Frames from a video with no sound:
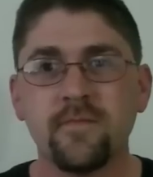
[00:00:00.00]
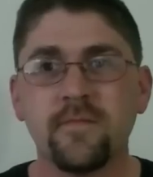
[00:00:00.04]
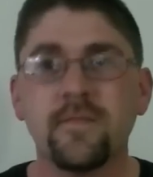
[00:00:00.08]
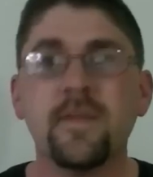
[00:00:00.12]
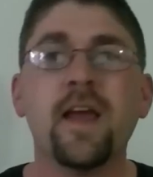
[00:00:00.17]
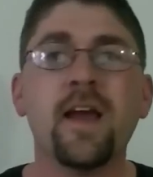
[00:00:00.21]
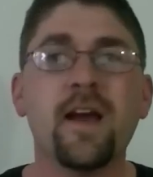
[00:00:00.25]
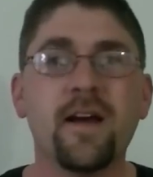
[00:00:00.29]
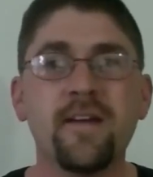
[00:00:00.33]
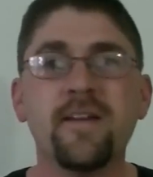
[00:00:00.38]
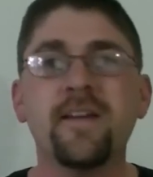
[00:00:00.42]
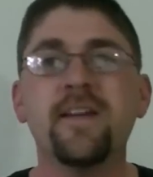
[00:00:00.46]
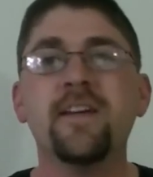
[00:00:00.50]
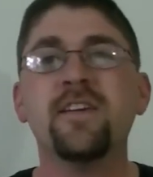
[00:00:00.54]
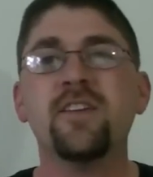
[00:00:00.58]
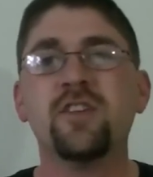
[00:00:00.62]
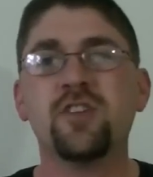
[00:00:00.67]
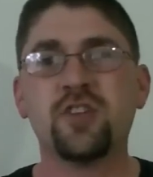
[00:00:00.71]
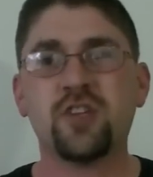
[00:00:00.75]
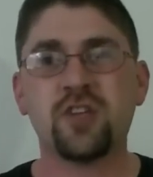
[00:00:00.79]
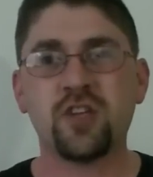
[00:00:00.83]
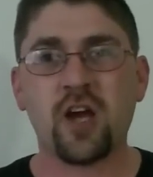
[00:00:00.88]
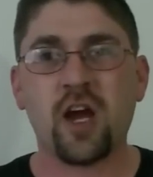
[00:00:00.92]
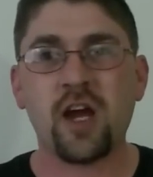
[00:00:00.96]
Yeah.
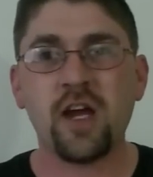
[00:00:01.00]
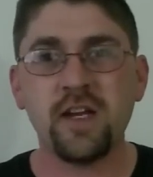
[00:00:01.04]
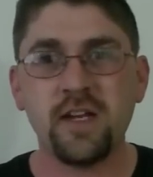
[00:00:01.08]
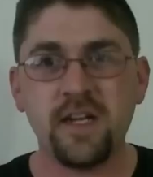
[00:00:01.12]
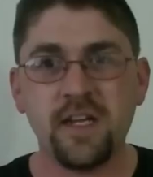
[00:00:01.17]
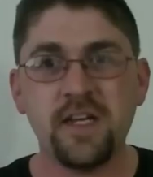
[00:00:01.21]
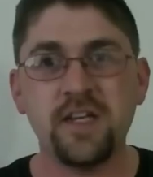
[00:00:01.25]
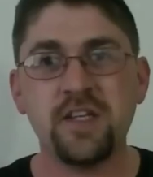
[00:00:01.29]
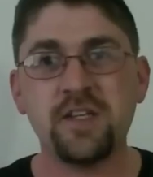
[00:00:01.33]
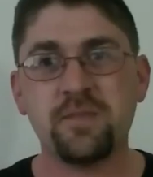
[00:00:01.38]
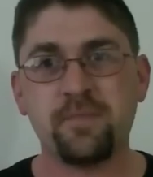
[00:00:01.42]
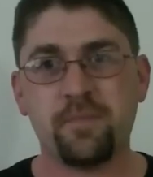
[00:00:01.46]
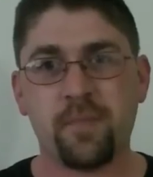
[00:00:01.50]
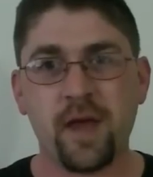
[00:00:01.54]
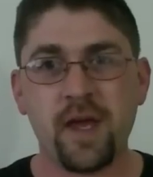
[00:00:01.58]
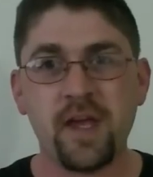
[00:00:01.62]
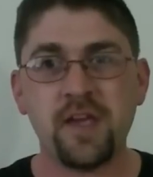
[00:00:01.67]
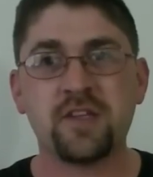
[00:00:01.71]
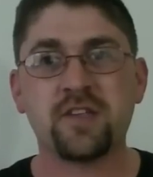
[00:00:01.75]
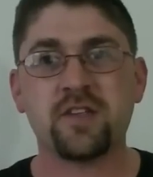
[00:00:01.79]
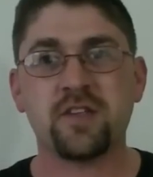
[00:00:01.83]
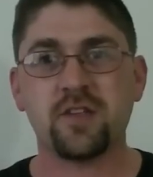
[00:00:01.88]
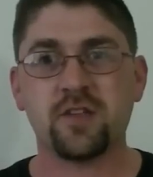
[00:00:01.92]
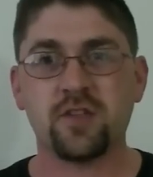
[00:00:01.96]

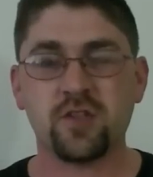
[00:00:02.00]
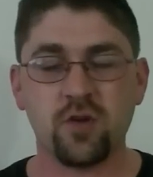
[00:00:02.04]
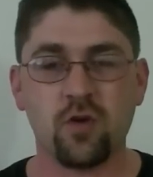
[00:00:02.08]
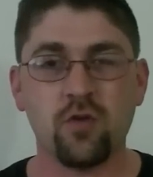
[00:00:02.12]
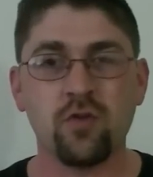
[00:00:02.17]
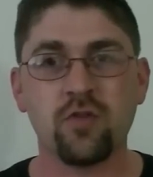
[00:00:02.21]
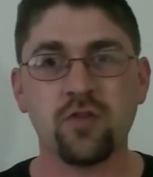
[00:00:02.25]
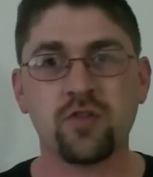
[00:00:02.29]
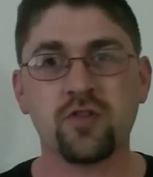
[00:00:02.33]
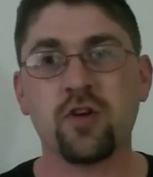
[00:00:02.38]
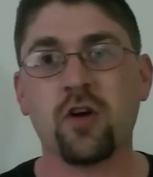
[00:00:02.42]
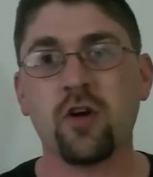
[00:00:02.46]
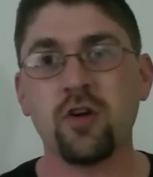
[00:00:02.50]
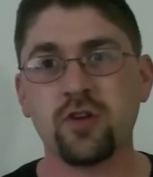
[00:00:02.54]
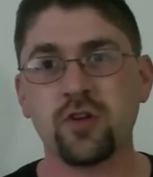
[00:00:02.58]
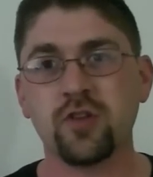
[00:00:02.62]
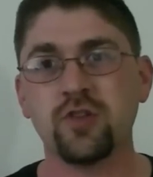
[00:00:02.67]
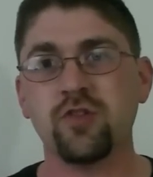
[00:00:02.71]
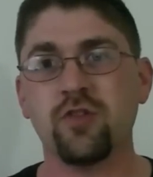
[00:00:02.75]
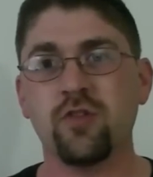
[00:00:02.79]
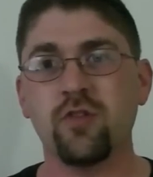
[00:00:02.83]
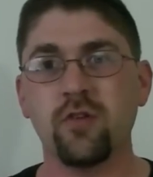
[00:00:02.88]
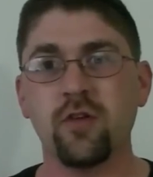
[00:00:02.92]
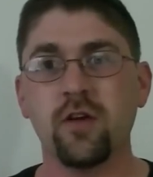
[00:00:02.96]
Chinese-based solar charge
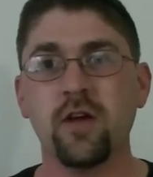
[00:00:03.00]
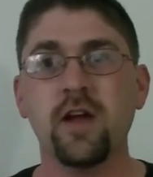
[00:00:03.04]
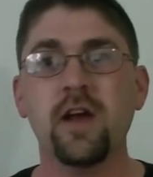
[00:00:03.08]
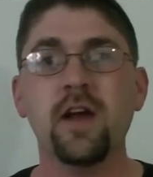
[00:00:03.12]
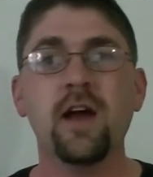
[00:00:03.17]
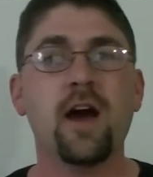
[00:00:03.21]
controller.